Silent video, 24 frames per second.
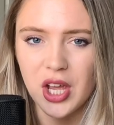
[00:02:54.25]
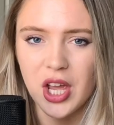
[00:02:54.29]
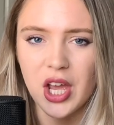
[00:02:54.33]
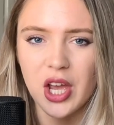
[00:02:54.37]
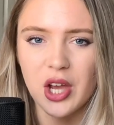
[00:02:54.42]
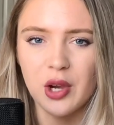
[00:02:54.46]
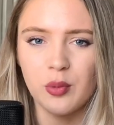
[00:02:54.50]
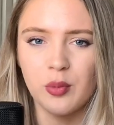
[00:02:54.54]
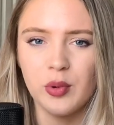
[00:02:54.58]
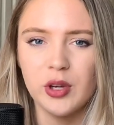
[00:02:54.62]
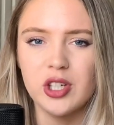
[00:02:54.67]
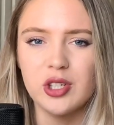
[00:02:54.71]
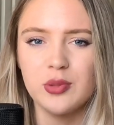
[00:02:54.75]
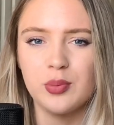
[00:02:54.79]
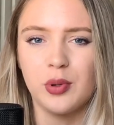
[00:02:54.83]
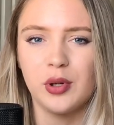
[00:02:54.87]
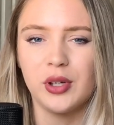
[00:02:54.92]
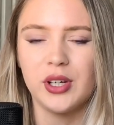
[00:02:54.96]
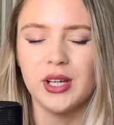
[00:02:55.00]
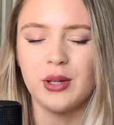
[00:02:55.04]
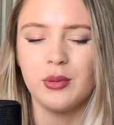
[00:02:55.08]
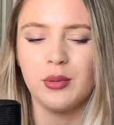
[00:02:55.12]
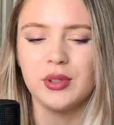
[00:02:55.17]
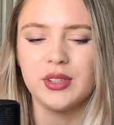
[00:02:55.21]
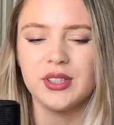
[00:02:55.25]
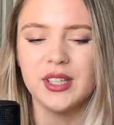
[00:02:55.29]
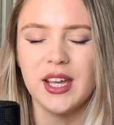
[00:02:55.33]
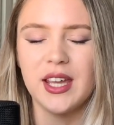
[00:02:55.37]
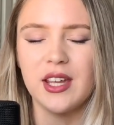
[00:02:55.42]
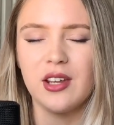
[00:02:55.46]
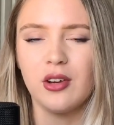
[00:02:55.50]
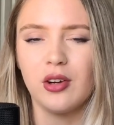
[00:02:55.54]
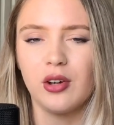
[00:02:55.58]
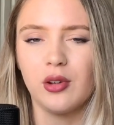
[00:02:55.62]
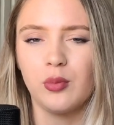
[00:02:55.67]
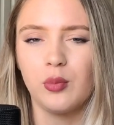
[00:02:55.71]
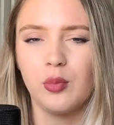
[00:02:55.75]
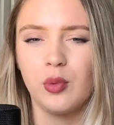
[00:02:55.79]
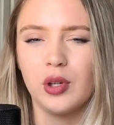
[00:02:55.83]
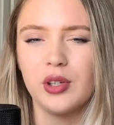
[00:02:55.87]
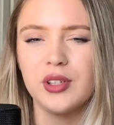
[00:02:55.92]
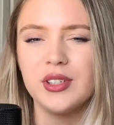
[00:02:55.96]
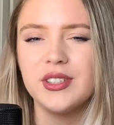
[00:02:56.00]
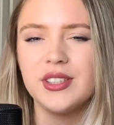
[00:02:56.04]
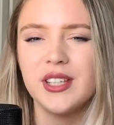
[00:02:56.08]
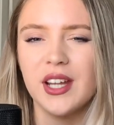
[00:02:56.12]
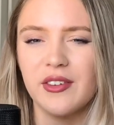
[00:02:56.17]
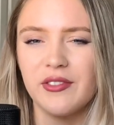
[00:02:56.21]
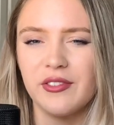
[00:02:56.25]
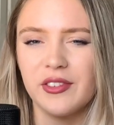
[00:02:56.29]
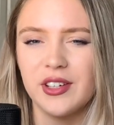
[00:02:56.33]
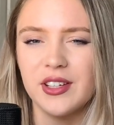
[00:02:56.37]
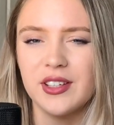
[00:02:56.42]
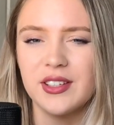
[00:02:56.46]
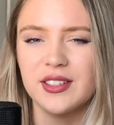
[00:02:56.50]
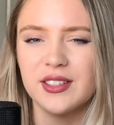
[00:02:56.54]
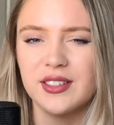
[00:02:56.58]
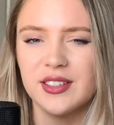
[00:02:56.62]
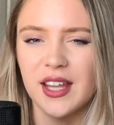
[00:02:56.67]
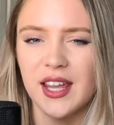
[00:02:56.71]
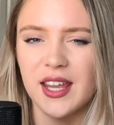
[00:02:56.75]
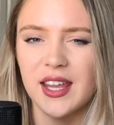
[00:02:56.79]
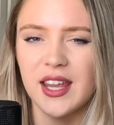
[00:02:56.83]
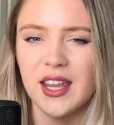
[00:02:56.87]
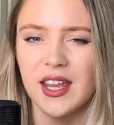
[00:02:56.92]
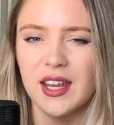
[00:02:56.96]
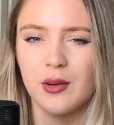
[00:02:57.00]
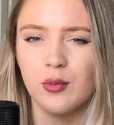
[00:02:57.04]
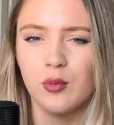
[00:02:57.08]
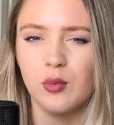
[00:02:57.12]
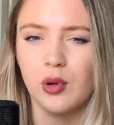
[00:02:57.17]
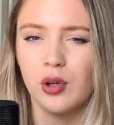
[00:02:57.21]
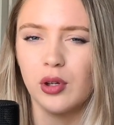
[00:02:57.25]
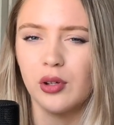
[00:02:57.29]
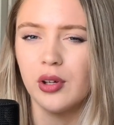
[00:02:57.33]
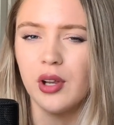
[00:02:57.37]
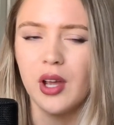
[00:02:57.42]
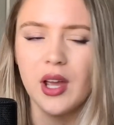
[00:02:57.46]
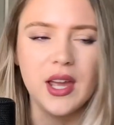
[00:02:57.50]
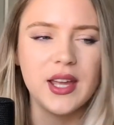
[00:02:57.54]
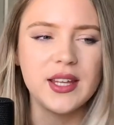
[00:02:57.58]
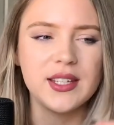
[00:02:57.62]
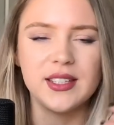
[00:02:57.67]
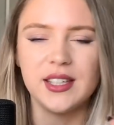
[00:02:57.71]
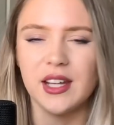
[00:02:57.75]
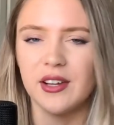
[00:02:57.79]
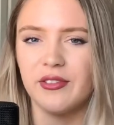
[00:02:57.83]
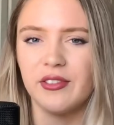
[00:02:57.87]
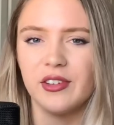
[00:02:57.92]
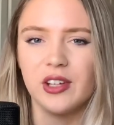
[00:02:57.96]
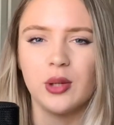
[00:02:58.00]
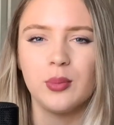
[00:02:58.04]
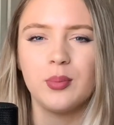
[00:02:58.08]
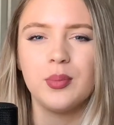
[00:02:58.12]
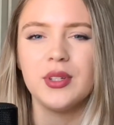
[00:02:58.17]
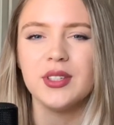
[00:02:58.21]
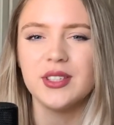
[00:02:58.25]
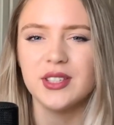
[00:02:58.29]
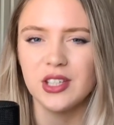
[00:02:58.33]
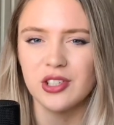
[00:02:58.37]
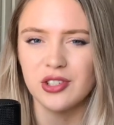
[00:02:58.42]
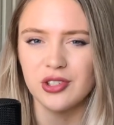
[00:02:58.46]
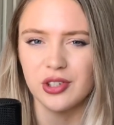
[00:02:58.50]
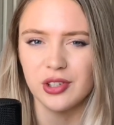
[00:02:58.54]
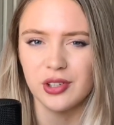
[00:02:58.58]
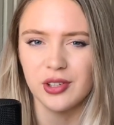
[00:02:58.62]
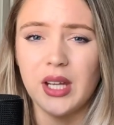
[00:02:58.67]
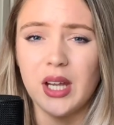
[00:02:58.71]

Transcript: at which point it will take on one definite state in one definite position.